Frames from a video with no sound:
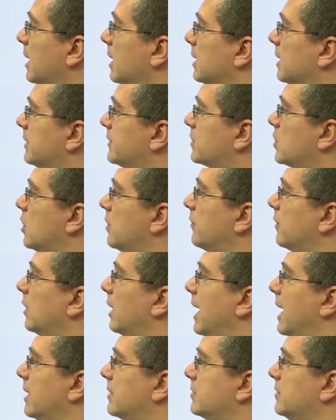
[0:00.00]
let's go
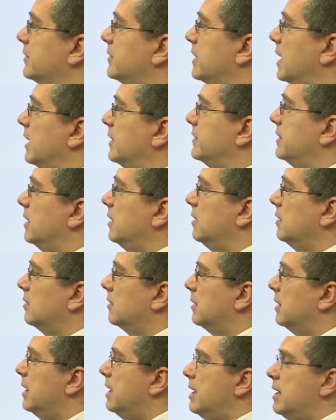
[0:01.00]
over exercise here.
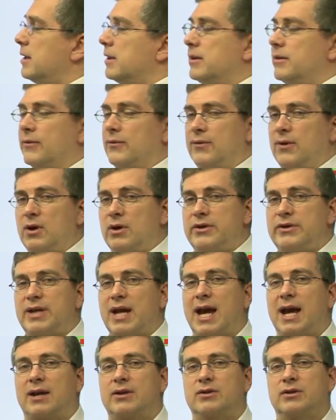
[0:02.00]
The first
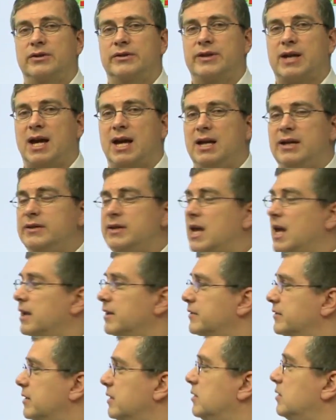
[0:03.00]
exercise
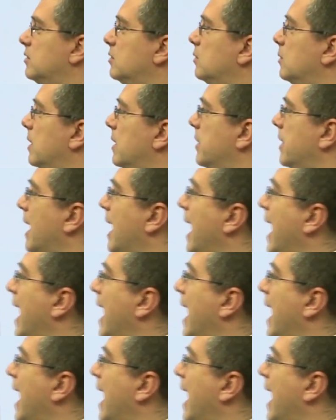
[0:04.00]
has to do with